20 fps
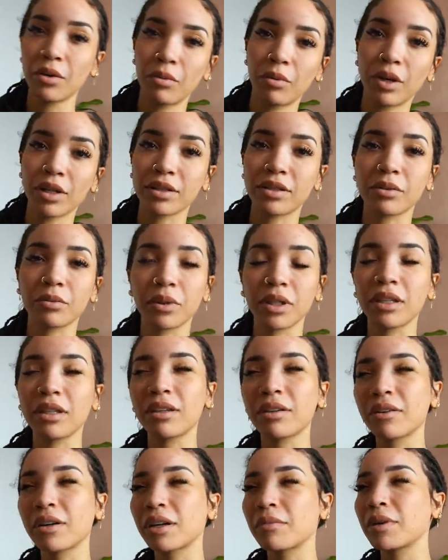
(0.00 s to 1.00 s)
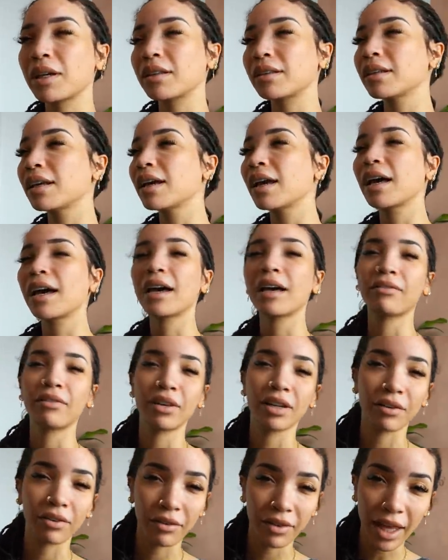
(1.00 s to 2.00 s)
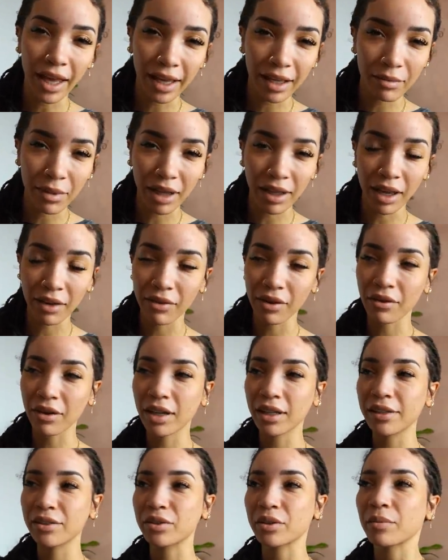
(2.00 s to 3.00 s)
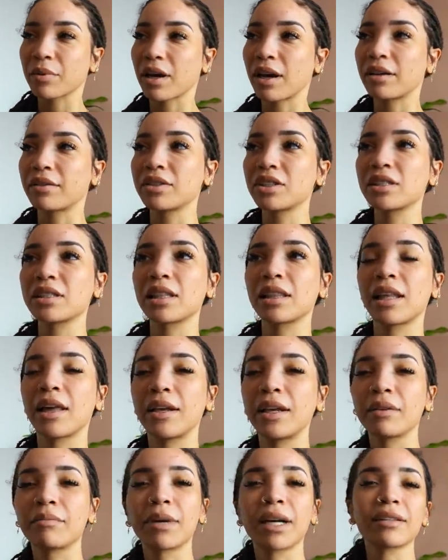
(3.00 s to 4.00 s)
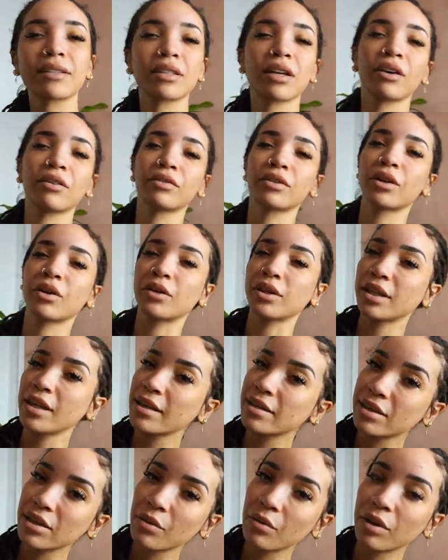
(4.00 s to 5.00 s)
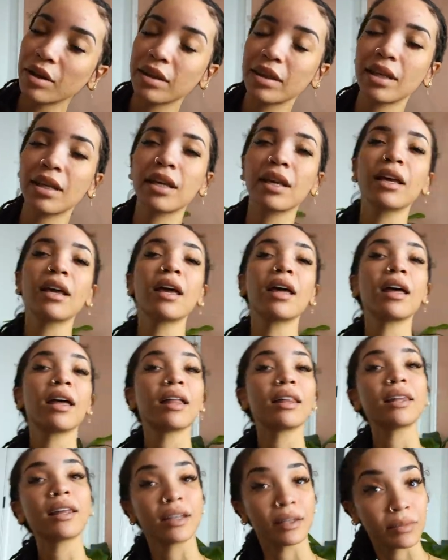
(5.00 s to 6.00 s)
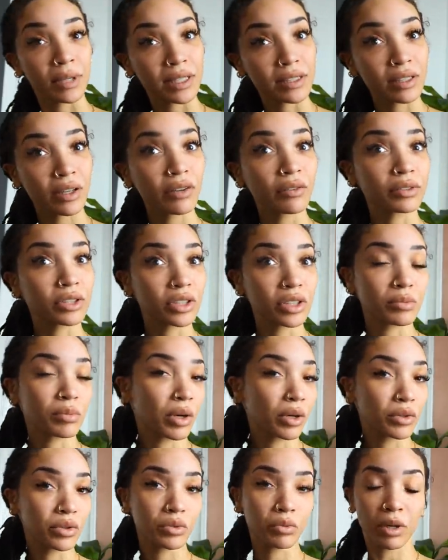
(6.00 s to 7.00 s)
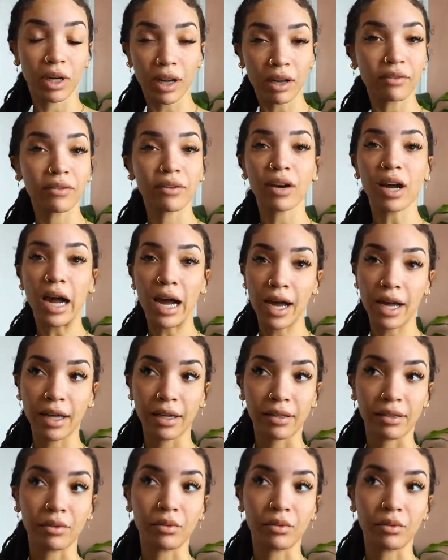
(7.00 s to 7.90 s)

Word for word: once a week. You know what I mean? I have enough of that in my life life already, so I'm kind of just letting myself go easy with it, letting myself just post whenever I